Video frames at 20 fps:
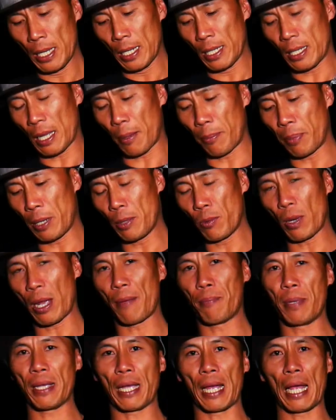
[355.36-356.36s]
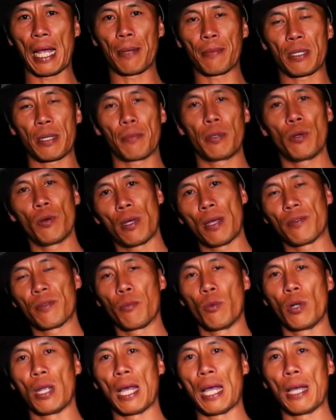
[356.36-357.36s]
Some people have big arms, some people have
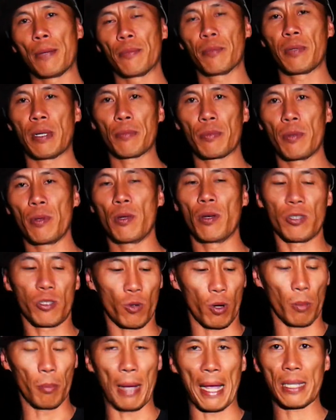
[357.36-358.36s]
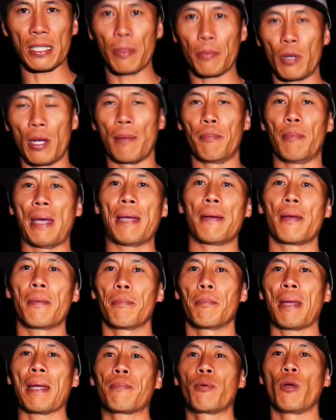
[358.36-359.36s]
small arms, some people got strong backs, some people have
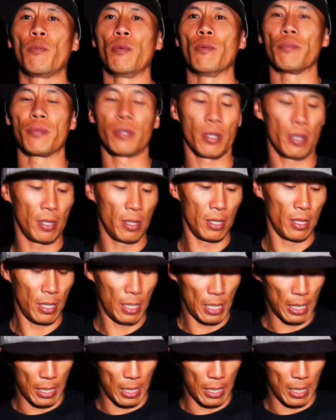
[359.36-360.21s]
back problems. Yep.